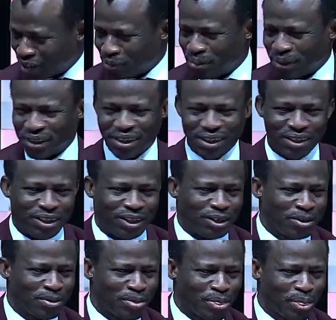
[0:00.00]
beginning.
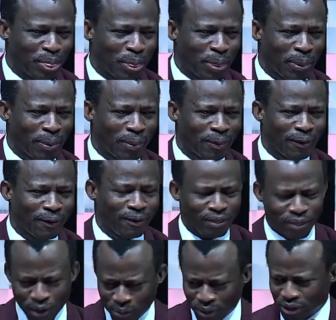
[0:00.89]

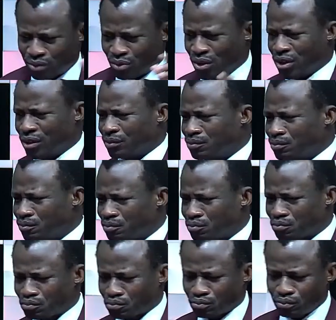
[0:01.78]
Number three.
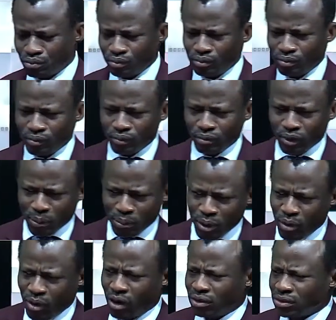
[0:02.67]
Number
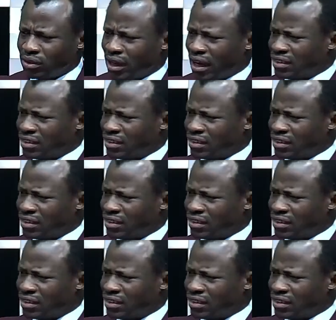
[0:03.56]
one, I